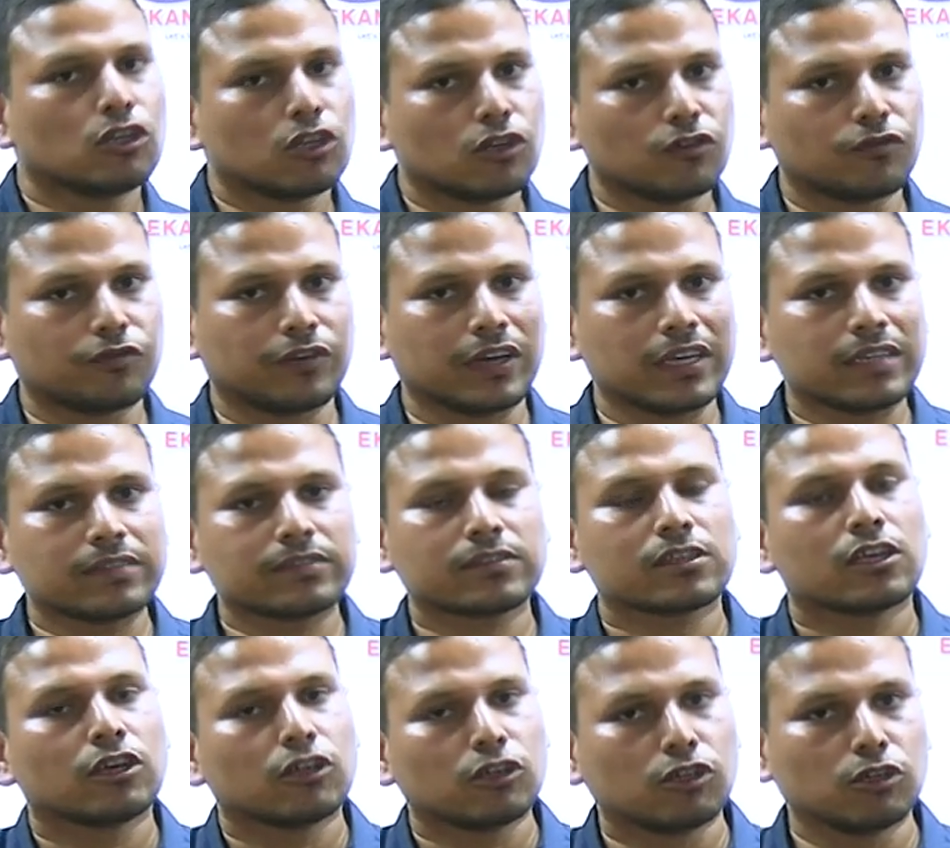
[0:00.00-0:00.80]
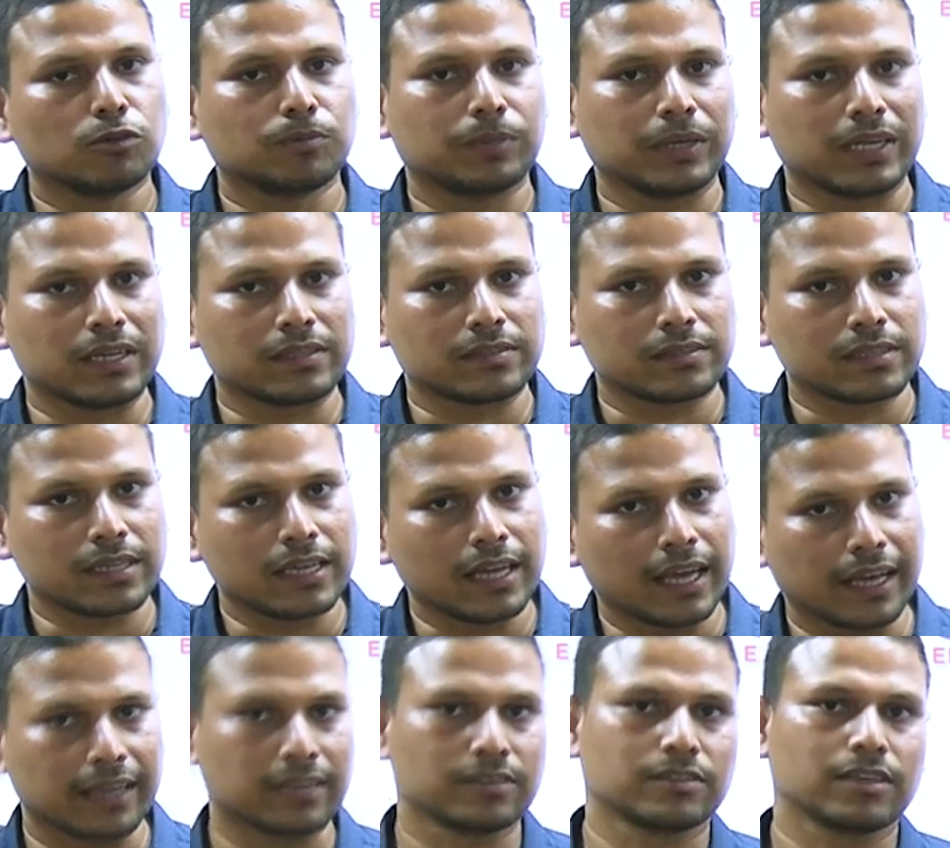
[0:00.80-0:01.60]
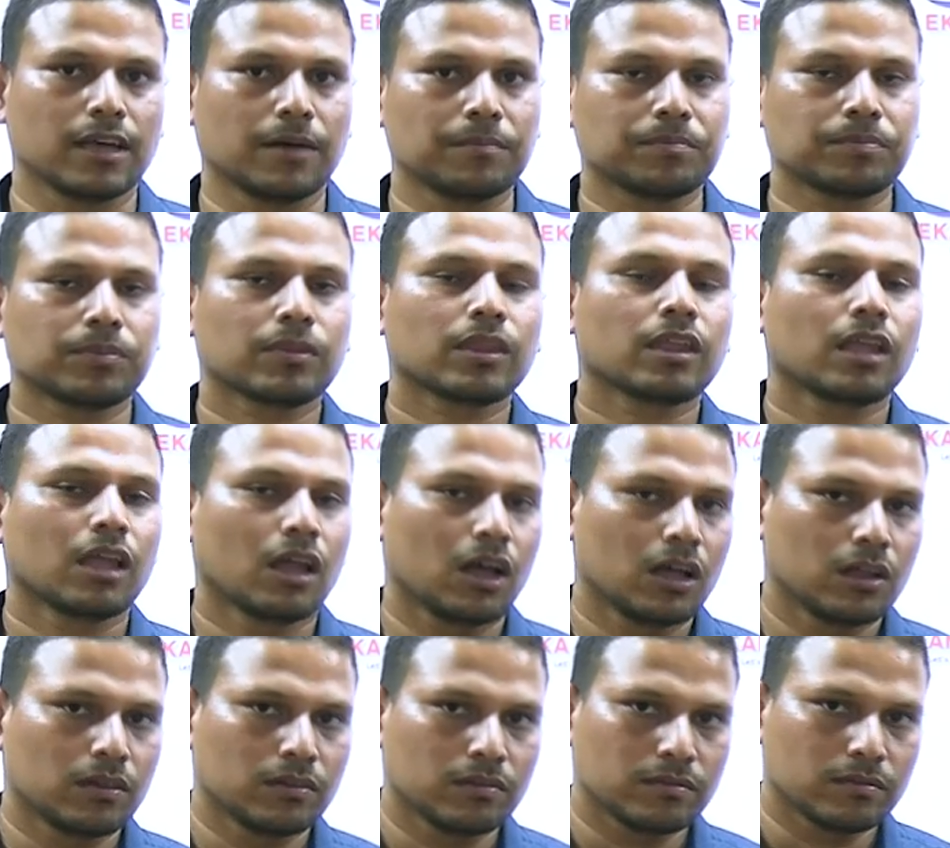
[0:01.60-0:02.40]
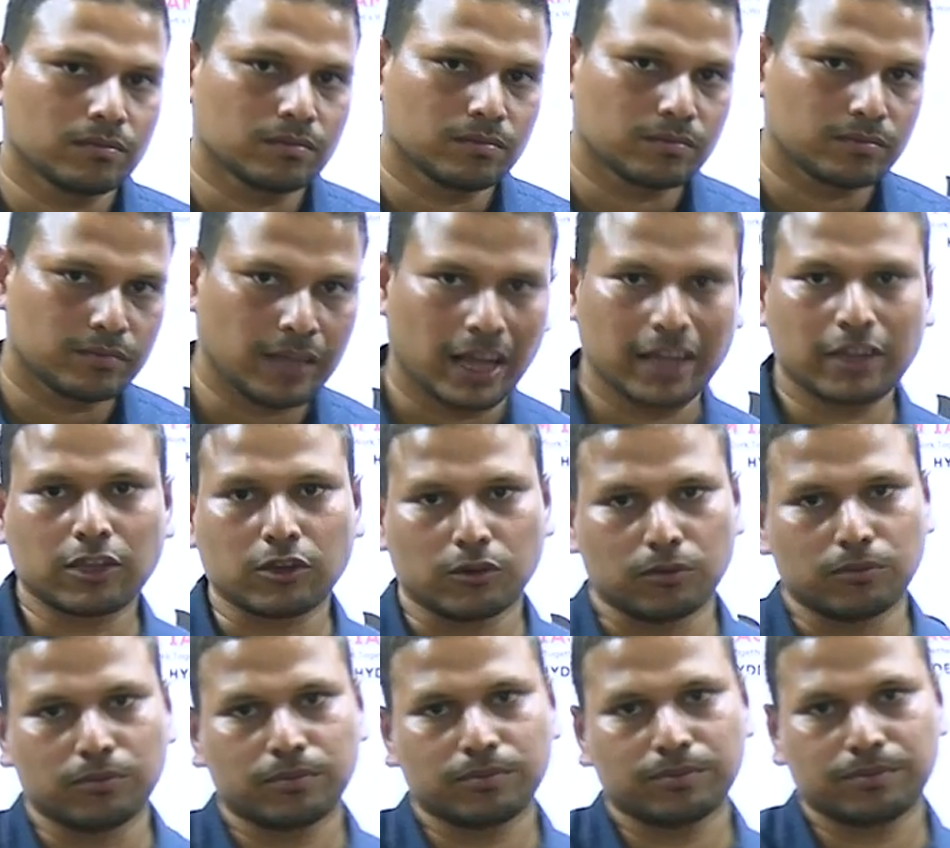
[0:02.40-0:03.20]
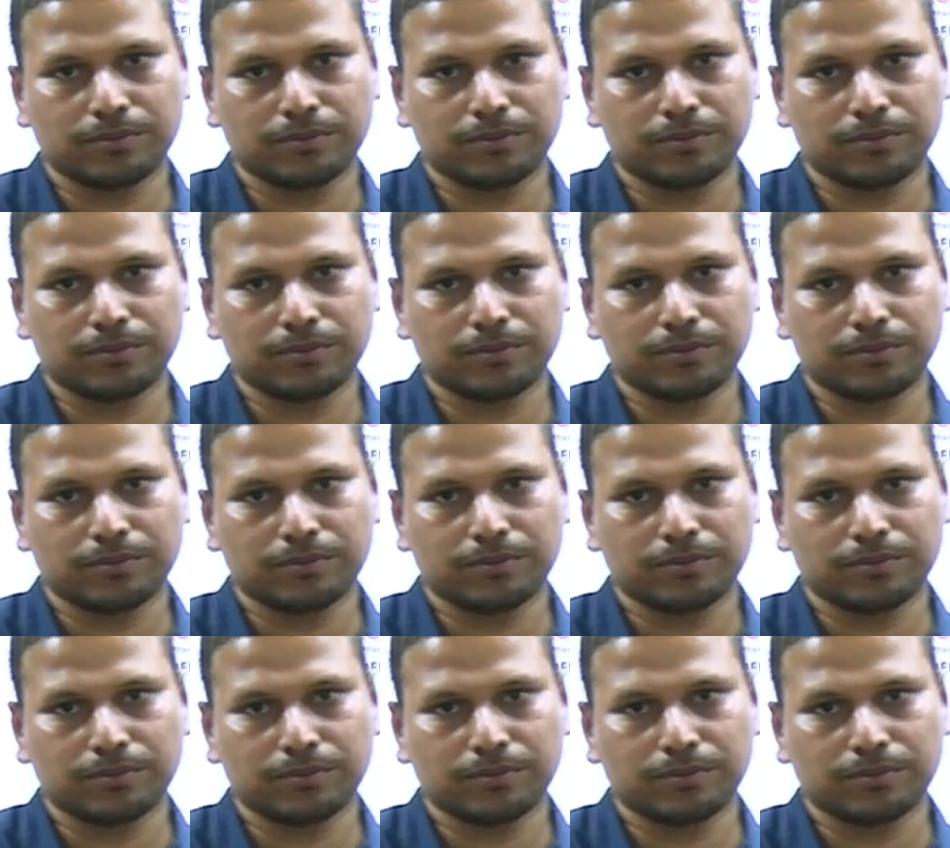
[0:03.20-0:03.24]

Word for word: to face U P S C exam. Thank you.